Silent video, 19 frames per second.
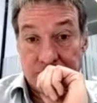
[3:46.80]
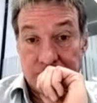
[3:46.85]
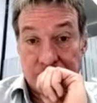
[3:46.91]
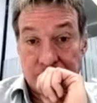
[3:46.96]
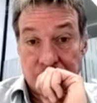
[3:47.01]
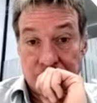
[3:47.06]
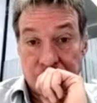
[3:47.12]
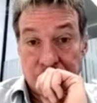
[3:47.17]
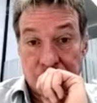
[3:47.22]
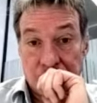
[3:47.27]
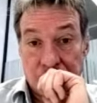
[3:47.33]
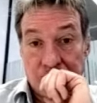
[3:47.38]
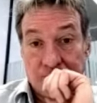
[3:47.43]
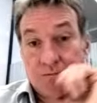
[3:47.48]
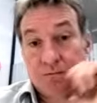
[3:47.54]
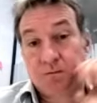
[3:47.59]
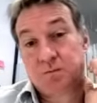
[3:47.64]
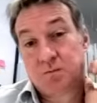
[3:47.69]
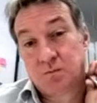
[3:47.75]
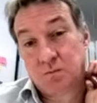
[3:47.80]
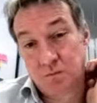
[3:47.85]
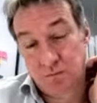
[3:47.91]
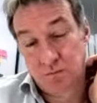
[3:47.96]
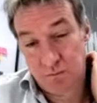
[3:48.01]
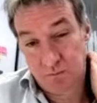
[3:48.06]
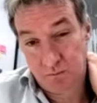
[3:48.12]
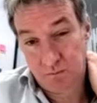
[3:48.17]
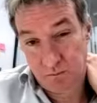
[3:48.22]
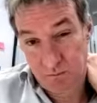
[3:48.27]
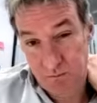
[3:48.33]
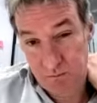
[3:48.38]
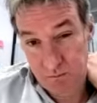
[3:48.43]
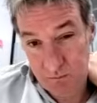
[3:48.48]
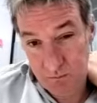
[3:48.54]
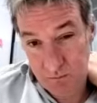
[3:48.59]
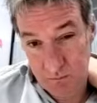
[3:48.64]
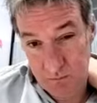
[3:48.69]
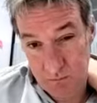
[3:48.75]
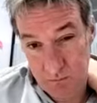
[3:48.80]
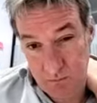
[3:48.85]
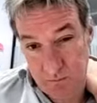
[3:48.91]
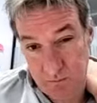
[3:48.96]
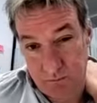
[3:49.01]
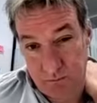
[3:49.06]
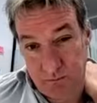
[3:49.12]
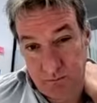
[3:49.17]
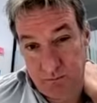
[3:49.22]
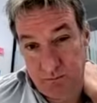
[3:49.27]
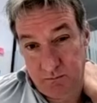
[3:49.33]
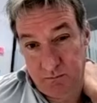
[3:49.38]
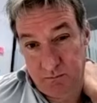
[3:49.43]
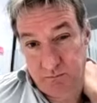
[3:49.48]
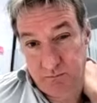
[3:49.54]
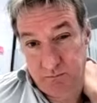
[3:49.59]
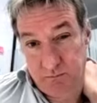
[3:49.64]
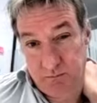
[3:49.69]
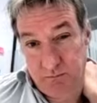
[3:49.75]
(not speaking)